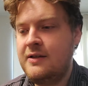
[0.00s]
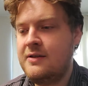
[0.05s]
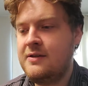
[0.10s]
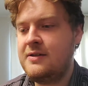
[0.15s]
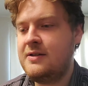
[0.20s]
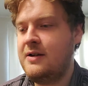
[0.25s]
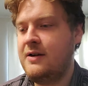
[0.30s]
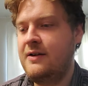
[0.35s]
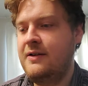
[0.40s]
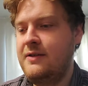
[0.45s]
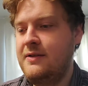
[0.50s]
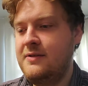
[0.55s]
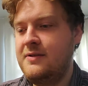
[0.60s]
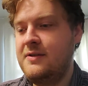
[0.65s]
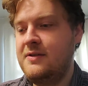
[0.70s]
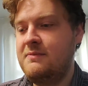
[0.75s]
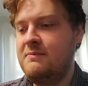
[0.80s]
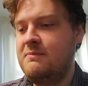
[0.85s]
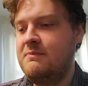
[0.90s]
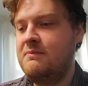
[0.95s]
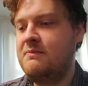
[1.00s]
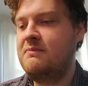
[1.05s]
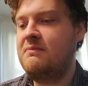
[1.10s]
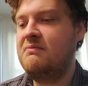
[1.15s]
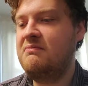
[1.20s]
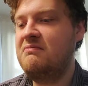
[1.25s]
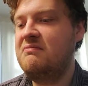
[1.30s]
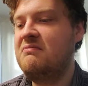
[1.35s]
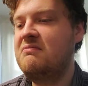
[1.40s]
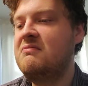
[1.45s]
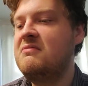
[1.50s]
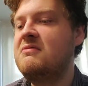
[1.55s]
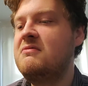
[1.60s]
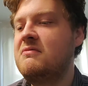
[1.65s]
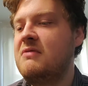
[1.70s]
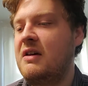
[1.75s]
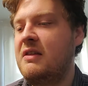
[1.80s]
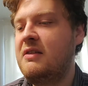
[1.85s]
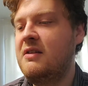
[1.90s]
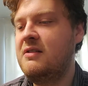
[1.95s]
Sorry, there's this.
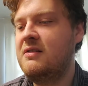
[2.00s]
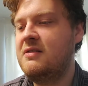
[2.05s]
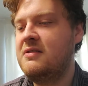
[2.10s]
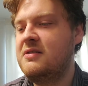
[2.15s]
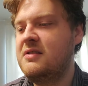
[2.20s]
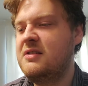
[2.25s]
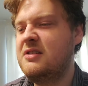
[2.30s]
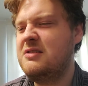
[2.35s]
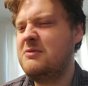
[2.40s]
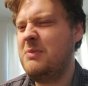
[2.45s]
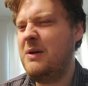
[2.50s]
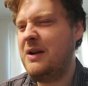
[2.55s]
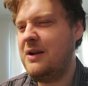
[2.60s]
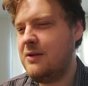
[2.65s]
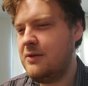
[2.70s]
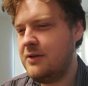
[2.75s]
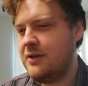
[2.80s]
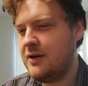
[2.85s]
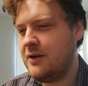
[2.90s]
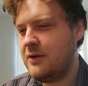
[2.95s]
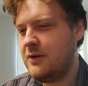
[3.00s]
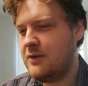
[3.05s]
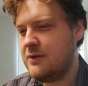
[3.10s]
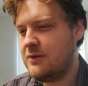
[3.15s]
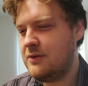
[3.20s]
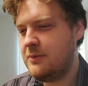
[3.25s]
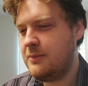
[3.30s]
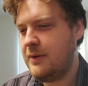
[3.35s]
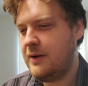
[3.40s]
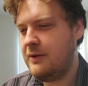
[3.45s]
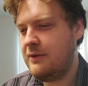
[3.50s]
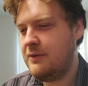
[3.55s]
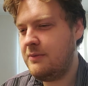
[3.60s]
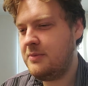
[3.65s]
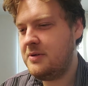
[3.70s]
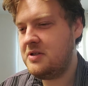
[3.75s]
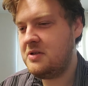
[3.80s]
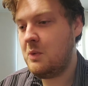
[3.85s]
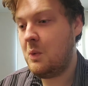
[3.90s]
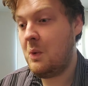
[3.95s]
I think there's a spider in the corner of my room.
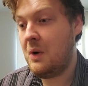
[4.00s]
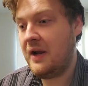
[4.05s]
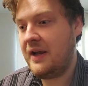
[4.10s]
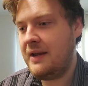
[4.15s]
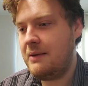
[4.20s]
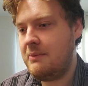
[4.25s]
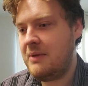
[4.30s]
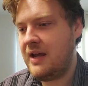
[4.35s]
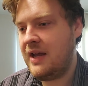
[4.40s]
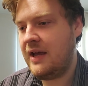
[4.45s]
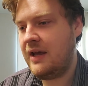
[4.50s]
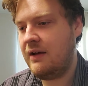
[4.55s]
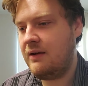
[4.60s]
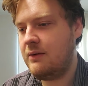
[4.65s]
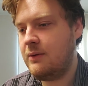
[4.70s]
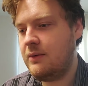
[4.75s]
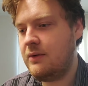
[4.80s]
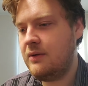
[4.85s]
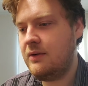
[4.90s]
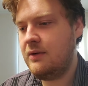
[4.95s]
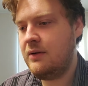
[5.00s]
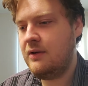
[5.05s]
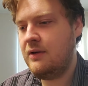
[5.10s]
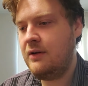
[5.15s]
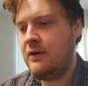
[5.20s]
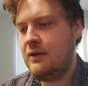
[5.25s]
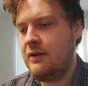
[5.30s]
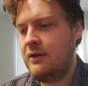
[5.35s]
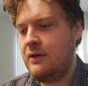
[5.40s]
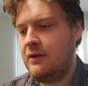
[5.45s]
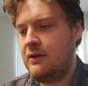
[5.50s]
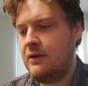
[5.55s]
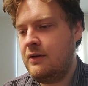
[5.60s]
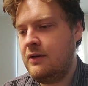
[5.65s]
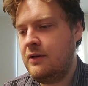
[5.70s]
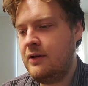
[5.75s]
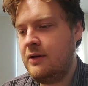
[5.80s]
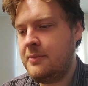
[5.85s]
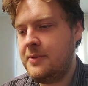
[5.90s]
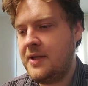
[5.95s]
It's wigging me out.
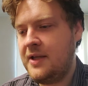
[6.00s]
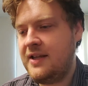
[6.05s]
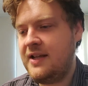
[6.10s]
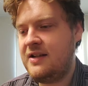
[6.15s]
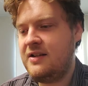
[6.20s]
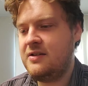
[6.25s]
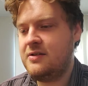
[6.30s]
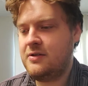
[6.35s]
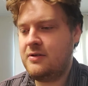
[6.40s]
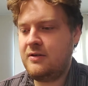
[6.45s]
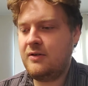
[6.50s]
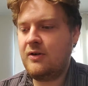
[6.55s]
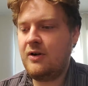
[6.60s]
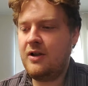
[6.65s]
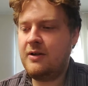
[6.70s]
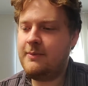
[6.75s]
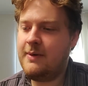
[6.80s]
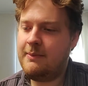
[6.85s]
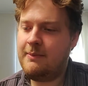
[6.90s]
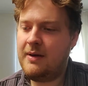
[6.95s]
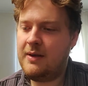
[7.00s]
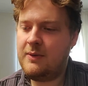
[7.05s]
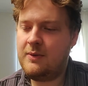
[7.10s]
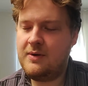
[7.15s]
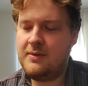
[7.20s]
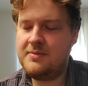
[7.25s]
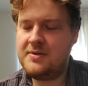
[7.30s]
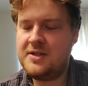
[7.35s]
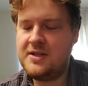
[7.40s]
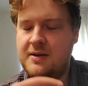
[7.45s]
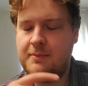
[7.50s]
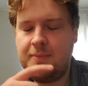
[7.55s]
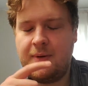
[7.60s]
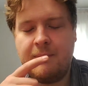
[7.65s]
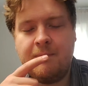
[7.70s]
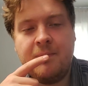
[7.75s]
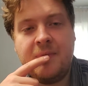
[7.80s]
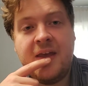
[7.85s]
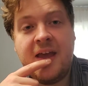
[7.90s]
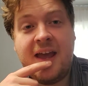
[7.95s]
That thing doesn't crawl in my mouth when I'm sleeping.
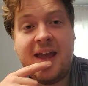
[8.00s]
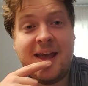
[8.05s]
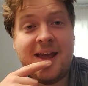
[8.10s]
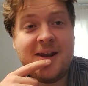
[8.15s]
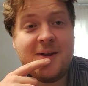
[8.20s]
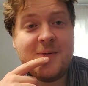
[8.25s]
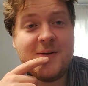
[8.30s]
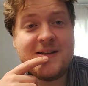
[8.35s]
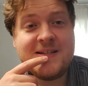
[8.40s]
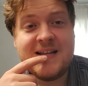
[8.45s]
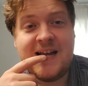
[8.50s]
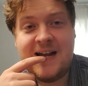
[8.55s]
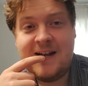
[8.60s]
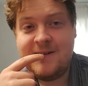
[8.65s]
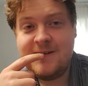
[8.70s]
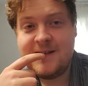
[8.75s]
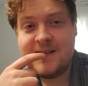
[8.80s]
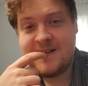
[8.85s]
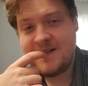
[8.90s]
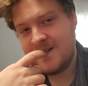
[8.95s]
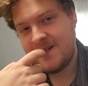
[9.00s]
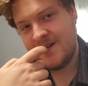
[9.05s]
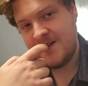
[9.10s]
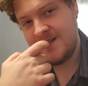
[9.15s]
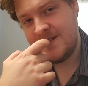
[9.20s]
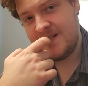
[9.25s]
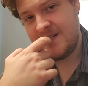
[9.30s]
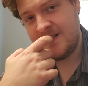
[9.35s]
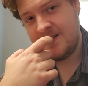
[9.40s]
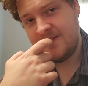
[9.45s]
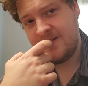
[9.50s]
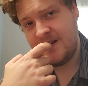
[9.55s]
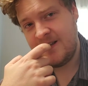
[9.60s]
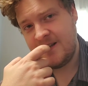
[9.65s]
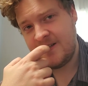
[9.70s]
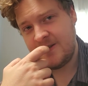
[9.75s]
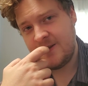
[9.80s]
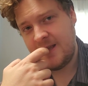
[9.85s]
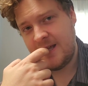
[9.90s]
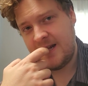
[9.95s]
Anyways, I really don't go into these
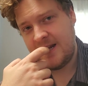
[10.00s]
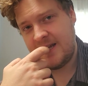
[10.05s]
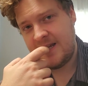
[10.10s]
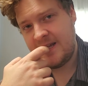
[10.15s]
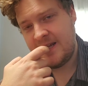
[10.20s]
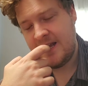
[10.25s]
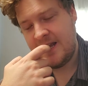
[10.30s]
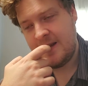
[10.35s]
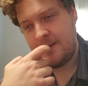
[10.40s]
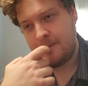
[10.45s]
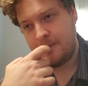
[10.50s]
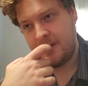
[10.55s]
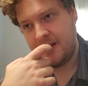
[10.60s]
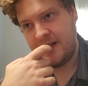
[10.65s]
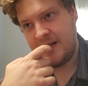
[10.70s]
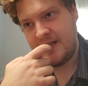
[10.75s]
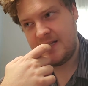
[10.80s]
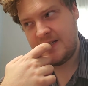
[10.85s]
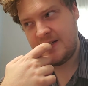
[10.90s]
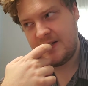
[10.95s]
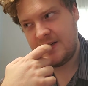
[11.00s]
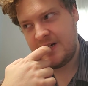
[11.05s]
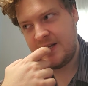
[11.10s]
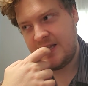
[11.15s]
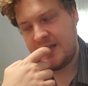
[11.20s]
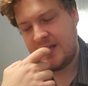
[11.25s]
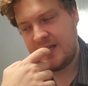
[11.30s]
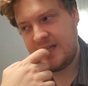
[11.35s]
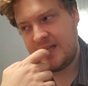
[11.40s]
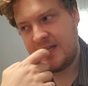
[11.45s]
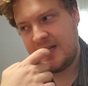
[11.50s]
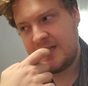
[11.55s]
videos with any plans or anything.